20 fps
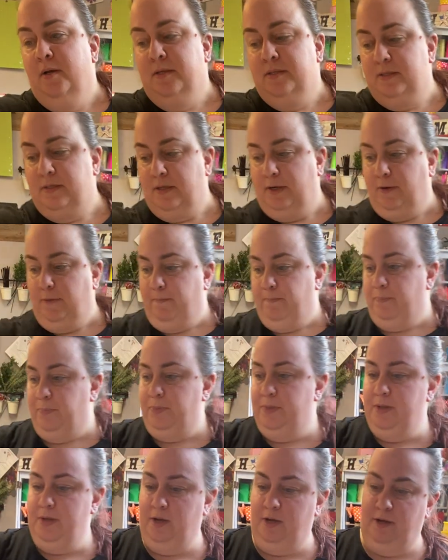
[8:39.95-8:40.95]
So
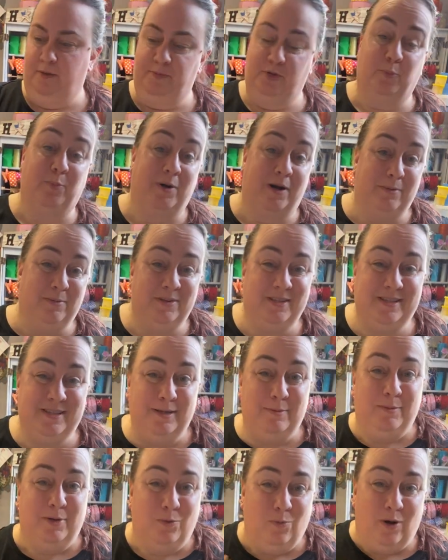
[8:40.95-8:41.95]
you'll probably
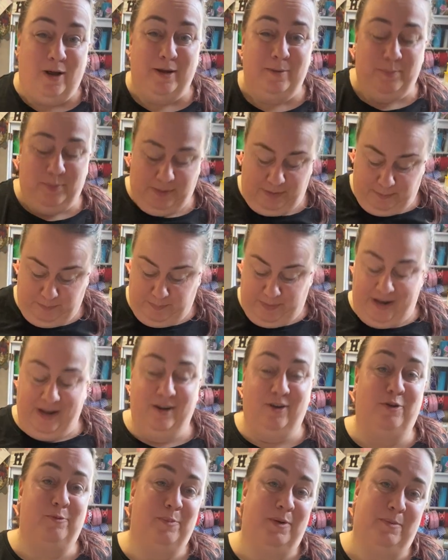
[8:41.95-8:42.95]
see me wipe
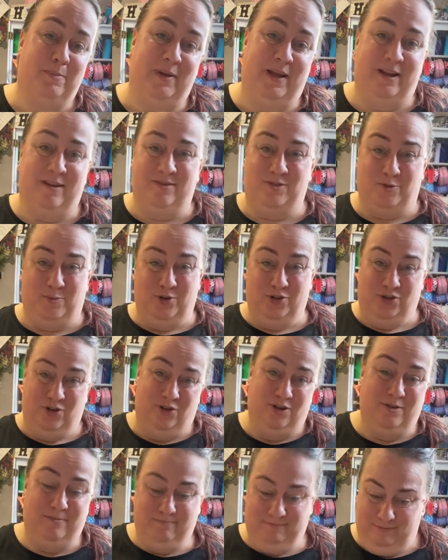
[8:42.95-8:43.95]
paint on my pants or my
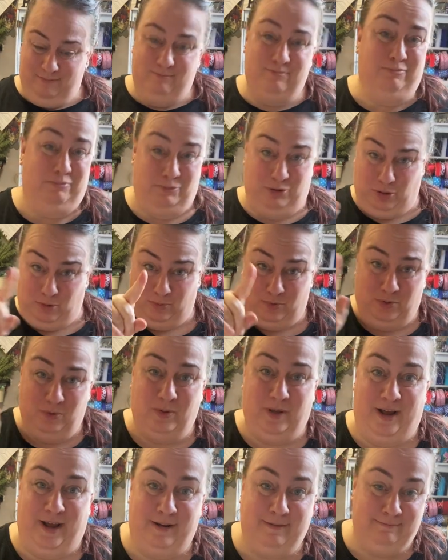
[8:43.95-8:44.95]
shirt. Don't do
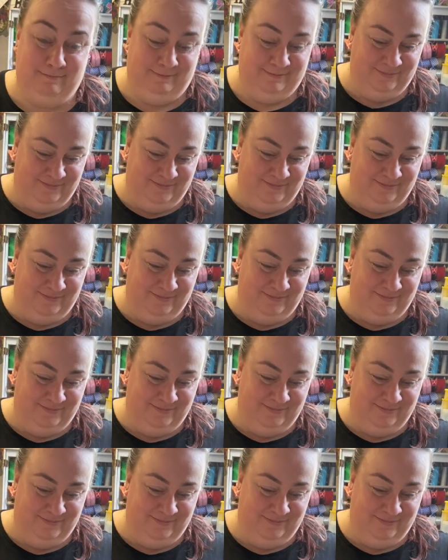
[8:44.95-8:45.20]
that.